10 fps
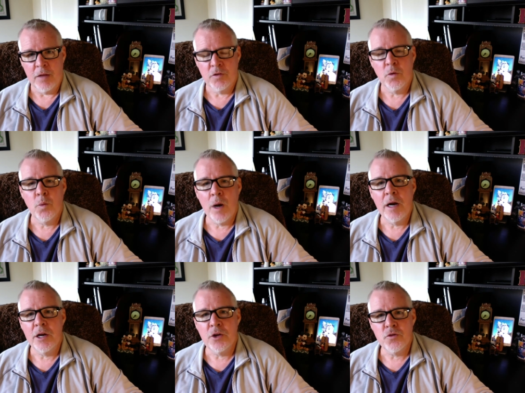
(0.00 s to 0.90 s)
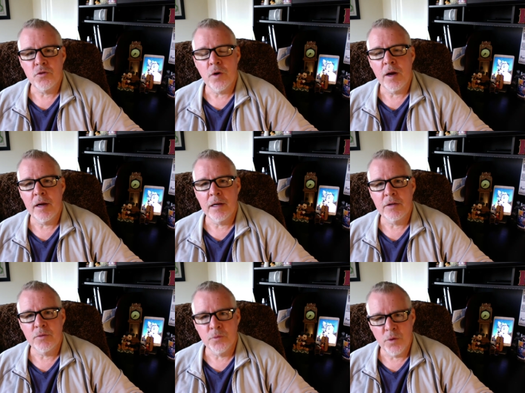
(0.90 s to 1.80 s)
So why are you trying
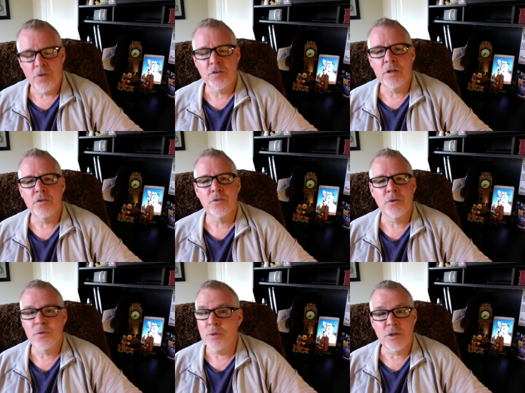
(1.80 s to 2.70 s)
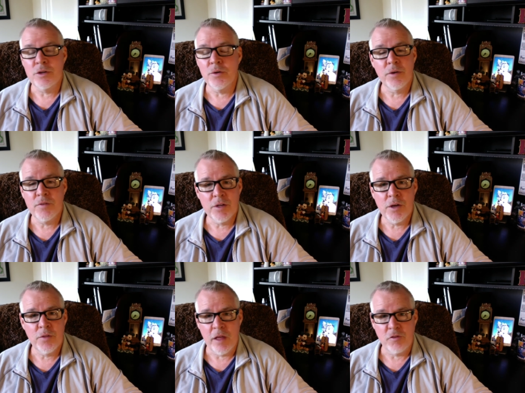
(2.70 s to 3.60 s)
to rush into it when you don't even
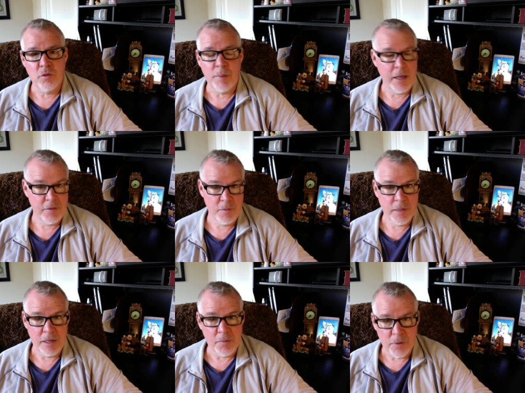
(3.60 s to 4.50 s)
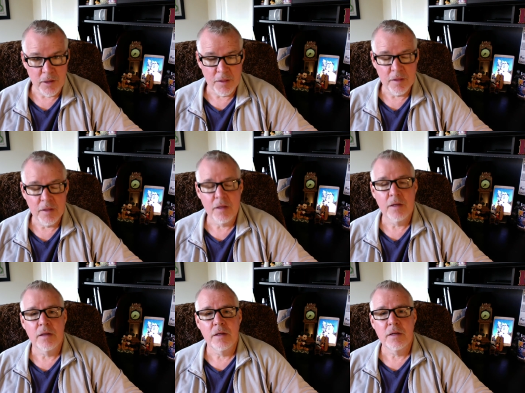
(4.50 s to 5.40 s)
know that's your path to begin with?
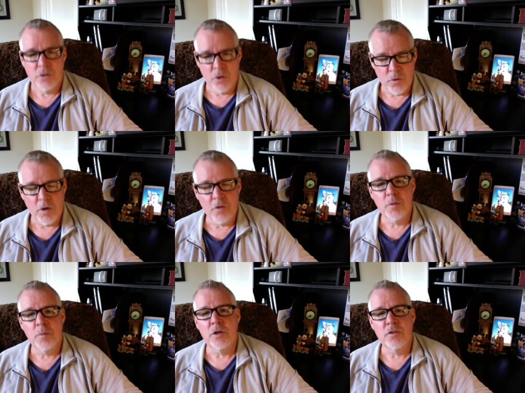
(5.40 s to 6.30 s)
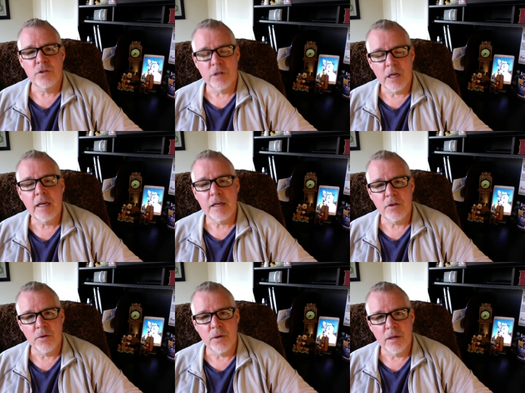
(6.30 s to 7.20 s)
Don't cross the bridge till you get
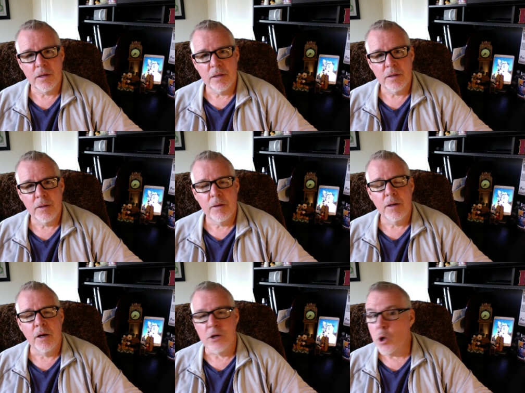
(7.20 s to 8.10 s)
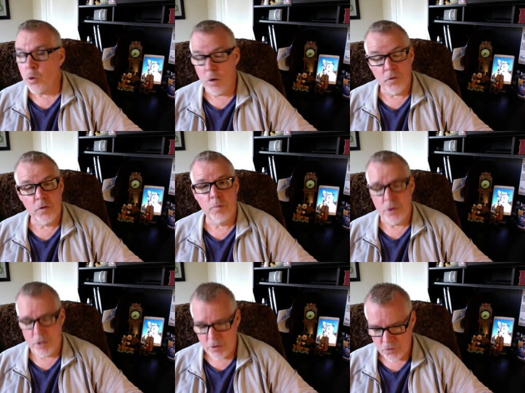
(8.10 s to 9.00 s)
to it. Uh, don't cross the
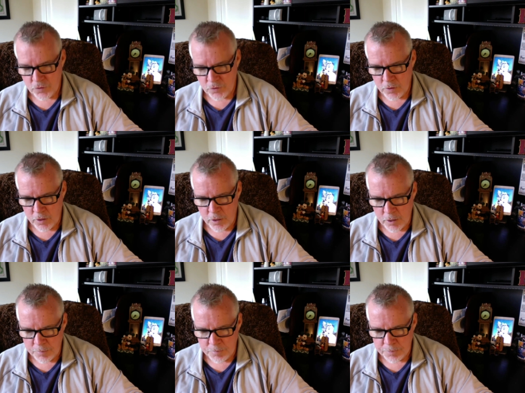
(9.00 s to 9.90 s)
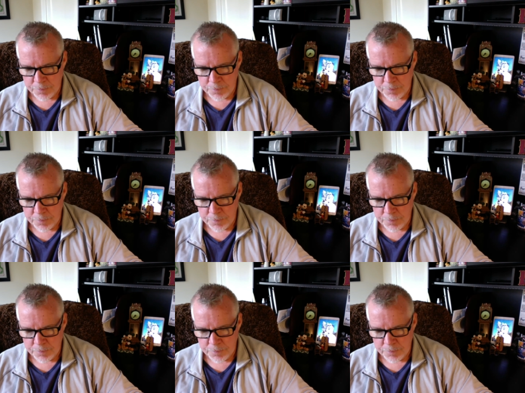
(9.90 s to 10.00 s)
bridge um,